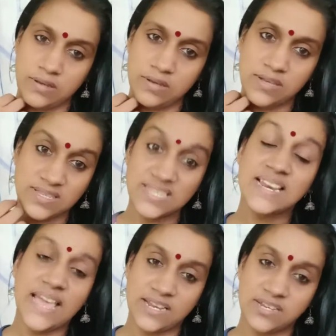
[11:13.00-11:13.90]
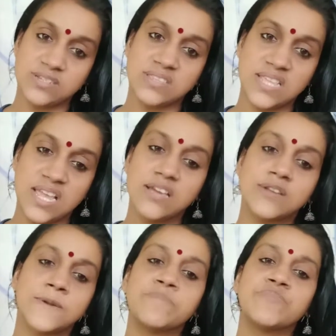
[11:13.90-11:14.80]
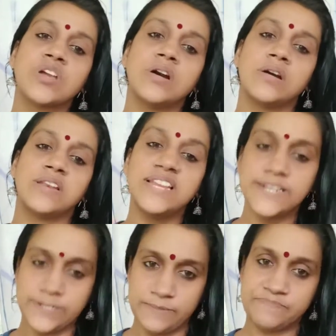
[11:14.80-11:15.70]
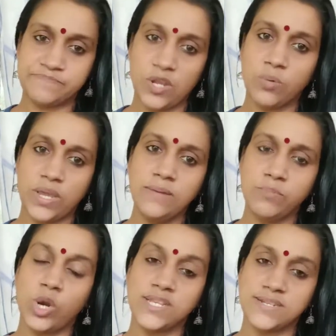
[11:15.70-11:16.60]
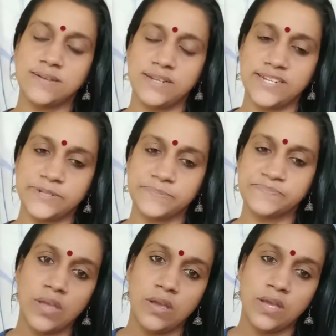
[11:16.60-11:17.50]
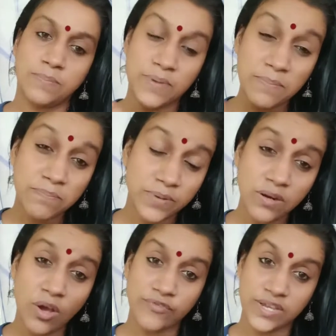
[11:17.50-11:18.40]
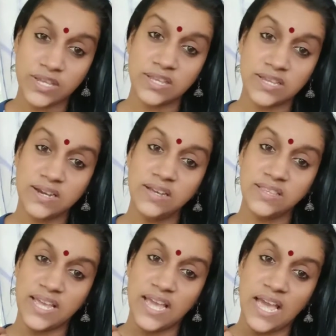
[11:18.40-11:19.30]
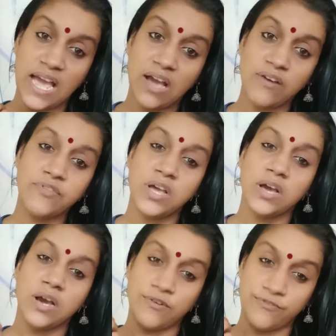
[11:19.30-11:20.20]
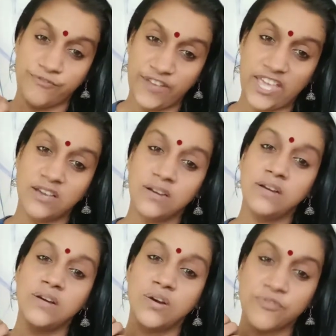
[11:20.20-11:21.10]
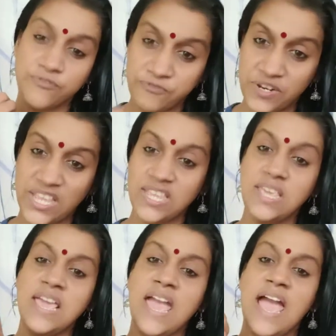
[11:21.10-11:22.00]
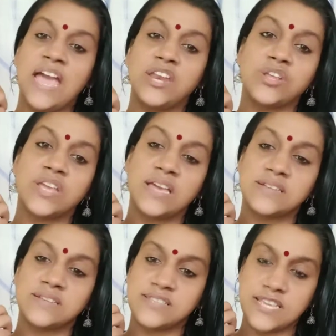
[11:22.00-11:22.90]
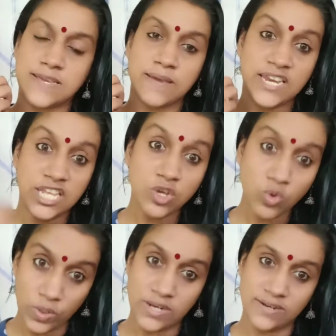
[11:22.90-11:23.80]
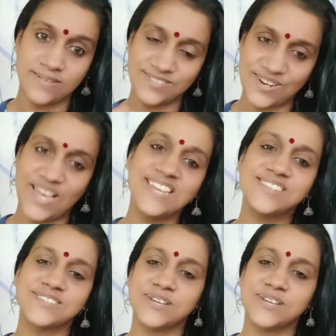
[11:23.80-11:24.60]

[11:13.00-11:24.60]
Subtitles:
select their leader. Okay, political leader. People of India, they have a fair, free, and you can say an equal right